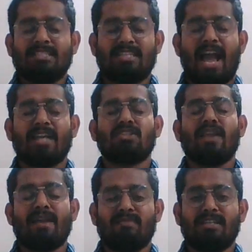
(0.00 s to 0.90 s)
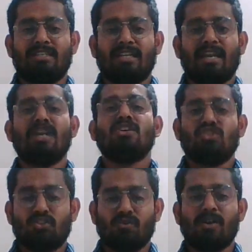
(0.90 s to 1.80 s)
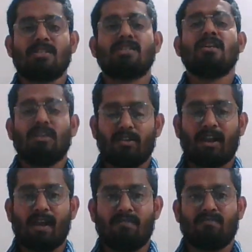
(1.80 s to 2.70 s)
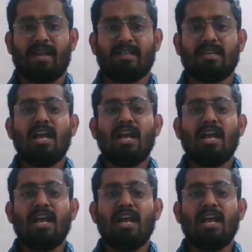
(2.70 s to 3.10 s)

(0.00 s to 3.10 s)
tax liability towards your government.